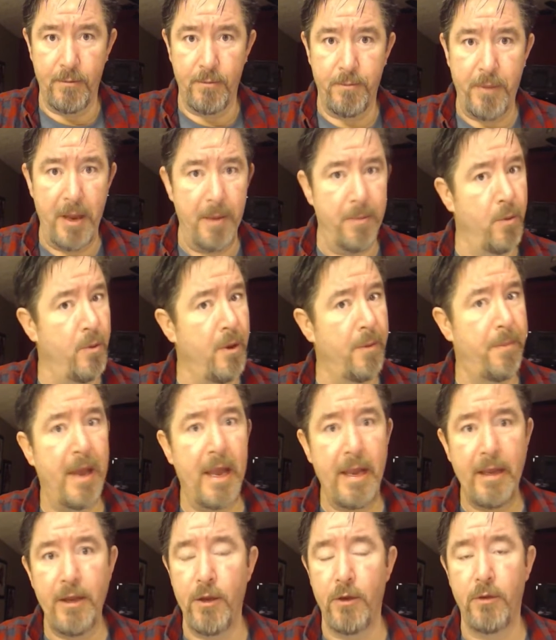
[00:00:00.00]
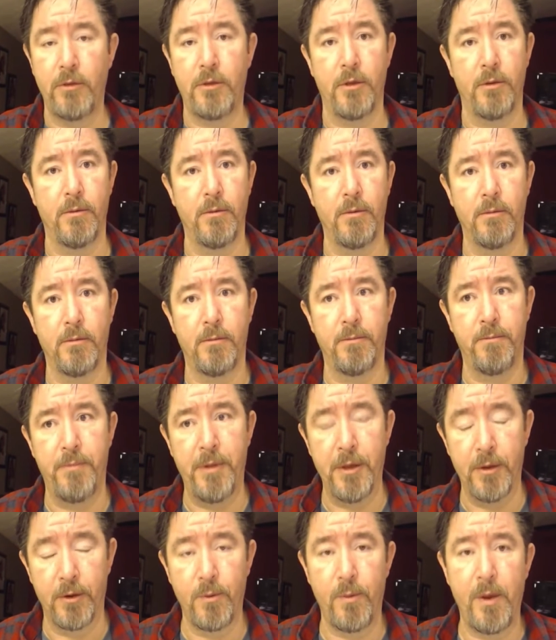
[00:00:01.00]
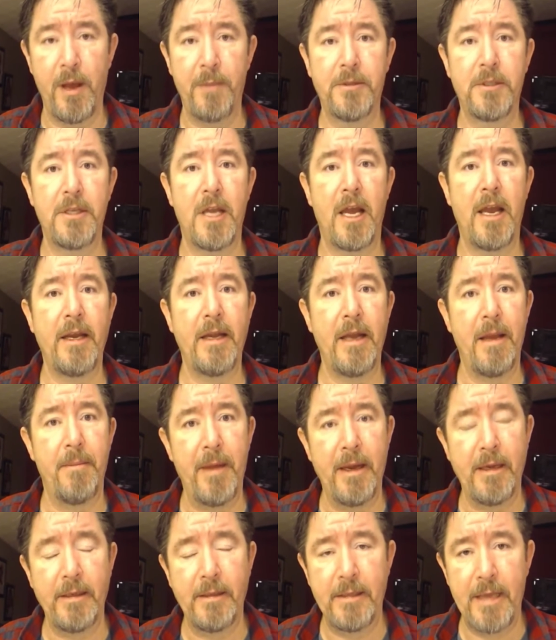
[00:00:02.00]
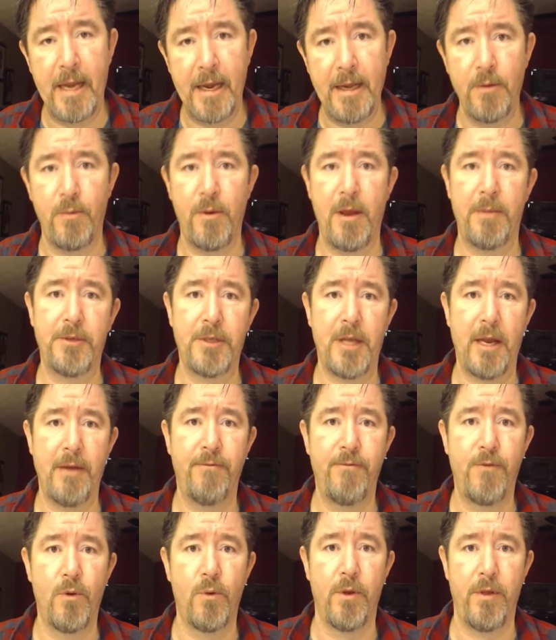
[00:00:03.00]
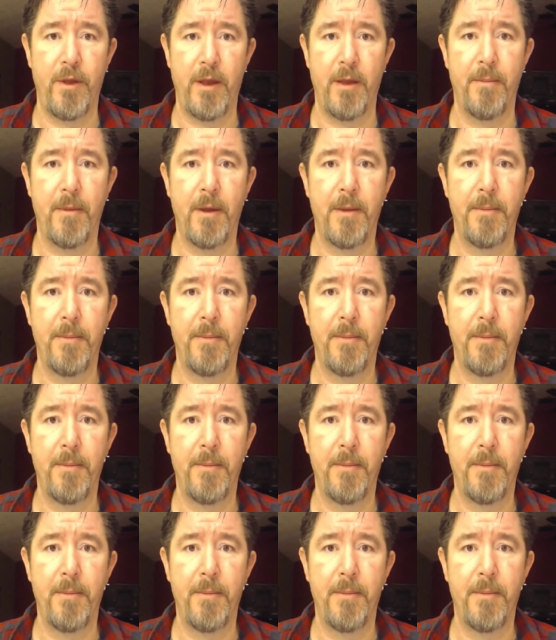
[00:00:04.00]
People will pay you to build a website and maintain a website for them.